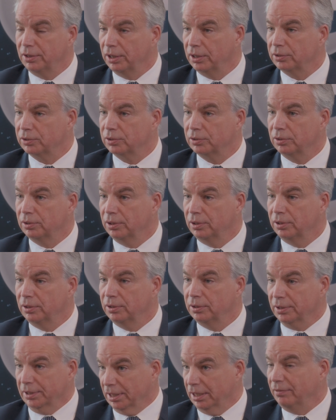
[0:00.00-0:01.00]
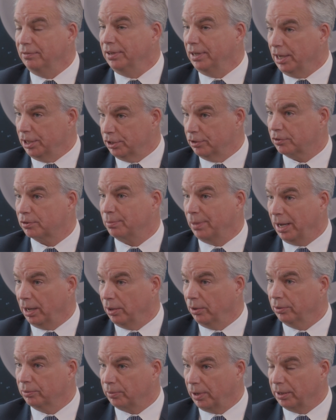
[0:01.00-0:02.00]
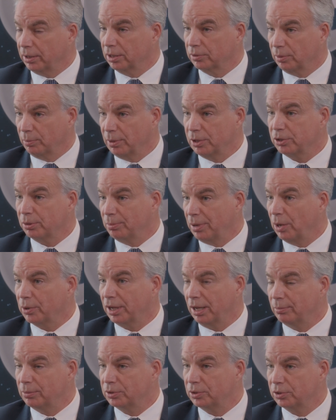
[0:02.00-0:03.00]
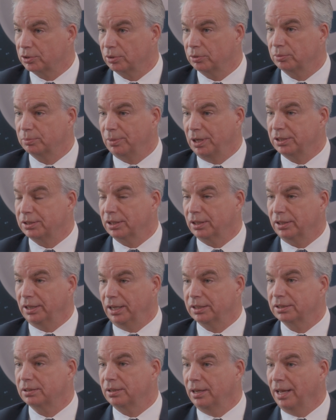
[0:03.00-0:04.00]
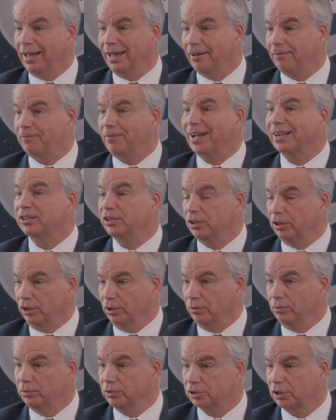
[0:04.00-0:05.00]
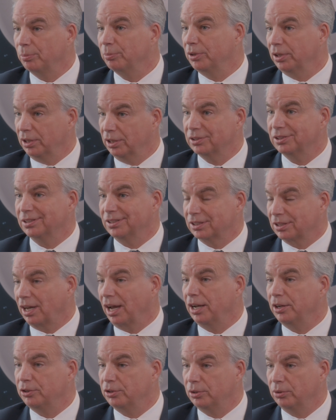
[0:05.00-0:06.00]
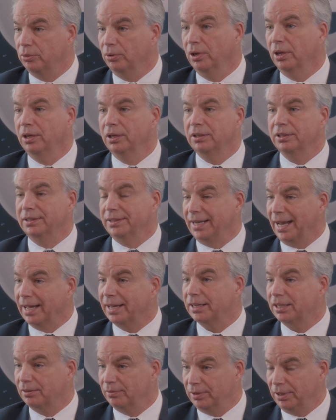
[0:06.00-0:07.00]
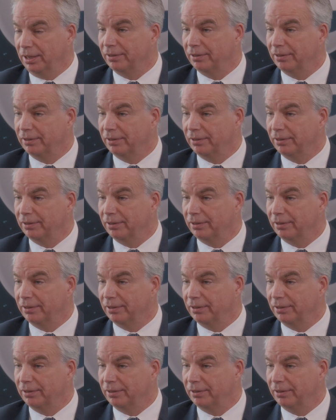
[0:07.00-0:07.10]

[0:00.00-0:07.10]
this deviation from health, right? Because we're measuring biochemistry. So basically it's affecting you. Something is inside you negatively